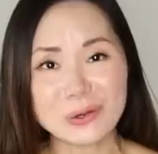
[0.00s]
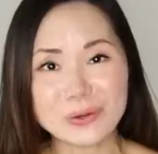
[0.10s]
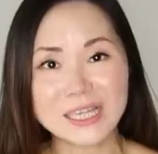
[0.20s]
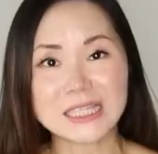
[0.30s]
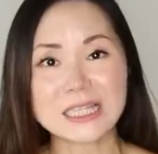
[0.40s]
so you
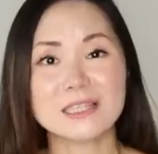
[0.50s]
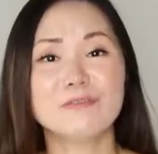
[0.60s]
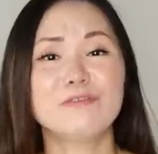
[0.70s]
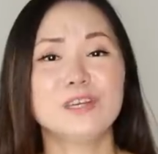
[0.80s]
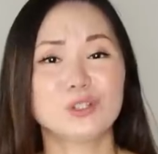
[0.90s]
can see the
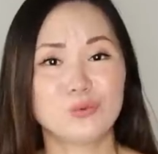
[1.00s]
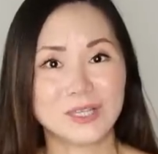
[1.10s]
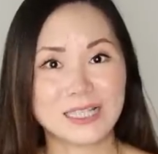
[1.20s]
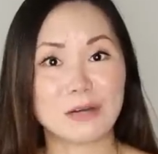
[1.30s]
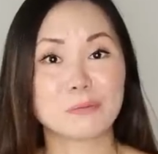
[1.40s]
visual
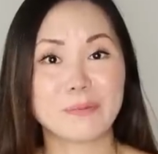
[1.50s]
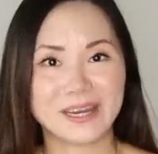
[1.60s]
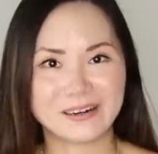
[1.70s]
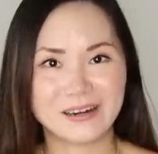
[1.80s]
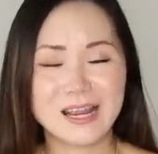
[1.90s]
result
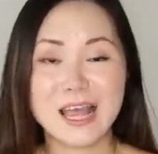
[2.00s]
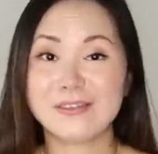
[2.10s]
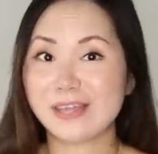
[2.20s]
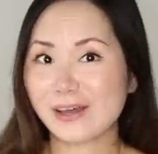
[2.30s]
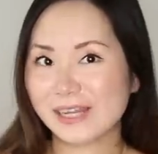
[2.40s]
better.
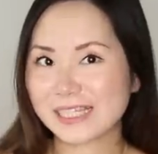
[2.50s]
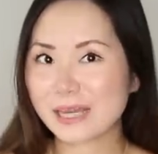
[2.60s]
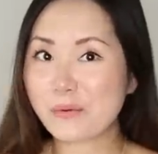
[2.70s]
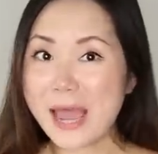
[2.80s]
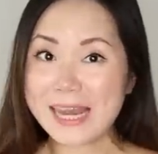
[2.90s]
Now let's
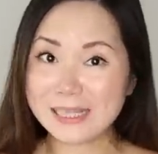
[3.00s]
get right